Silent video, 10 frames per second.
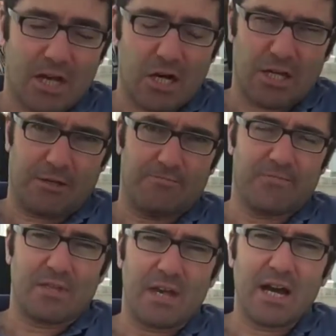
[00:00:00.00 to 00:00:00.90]

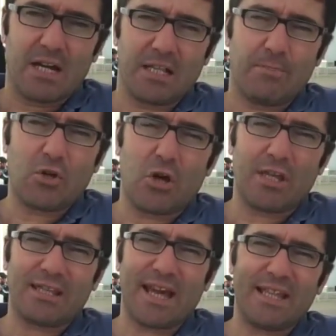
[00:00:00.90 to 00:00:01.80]
Early,
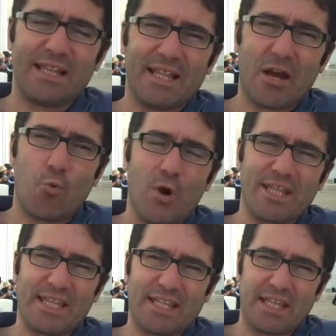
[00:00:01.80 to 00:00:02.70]
because I
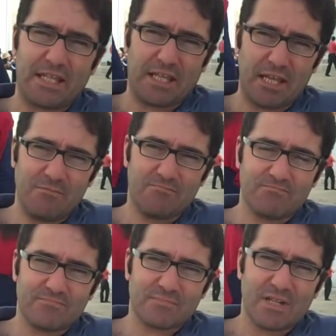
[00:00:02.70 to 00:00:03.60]
want acidity,
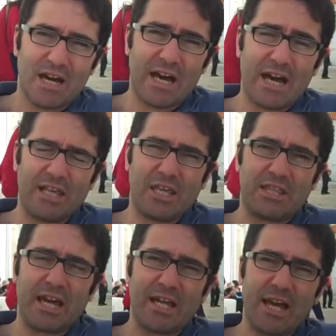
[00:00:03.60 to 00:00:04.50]
and then
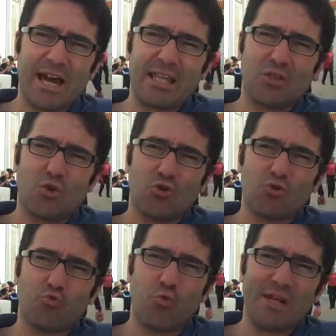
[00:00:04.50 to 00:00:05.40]
I
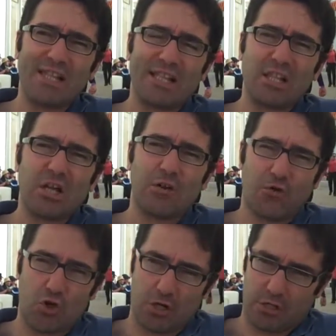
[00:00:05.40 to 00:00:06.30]
don't want a lot of
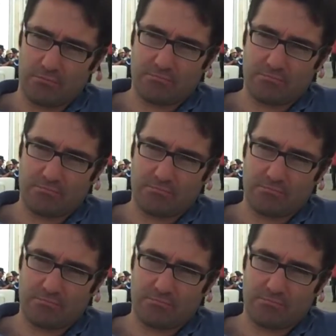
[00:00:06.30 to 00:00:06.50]
sugar,